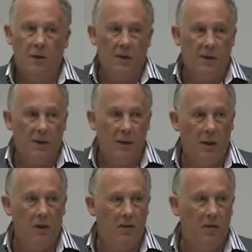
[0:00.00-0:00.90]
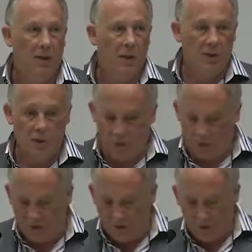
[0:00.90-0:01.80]
the thing that's going
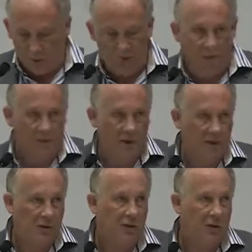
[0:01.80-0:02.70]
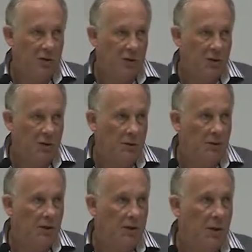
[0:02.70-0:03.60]
to solve these
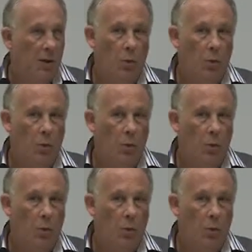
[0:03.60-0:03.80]
issues.